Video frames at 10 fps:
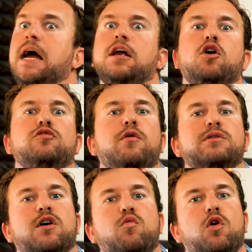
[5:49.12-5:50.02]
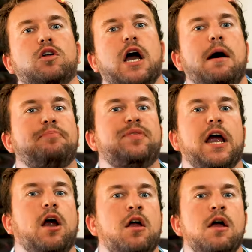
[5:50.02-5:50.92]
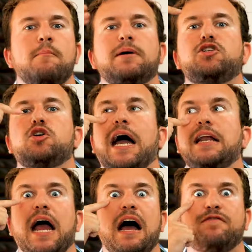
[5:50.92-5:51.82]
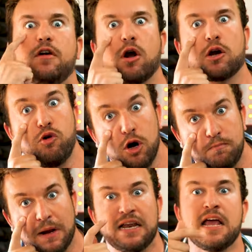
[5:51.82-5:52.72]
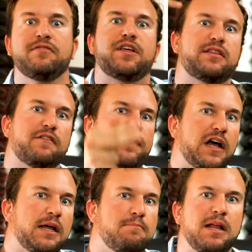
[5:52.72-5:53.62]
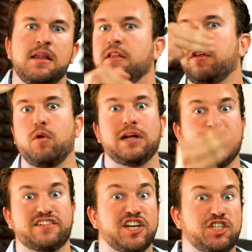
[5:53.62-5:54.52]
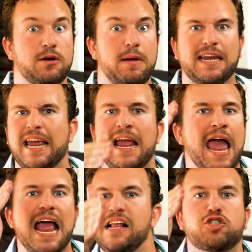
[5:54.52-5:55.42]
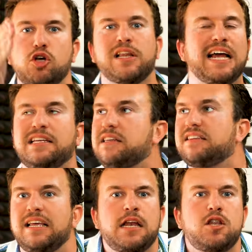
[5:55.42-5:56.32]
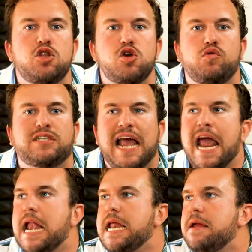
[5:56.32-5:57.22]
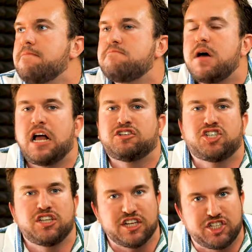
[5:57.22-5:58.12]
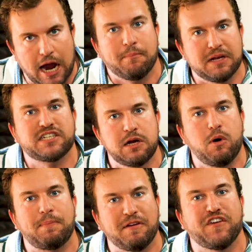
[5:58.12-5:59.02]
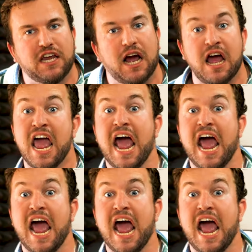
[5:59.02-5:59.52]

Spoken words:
And I know there was a World Cup there. But you gotta have the recruitment, the development, the right decision making. Enzo like didn't lose any match in the Champions League with Benfica.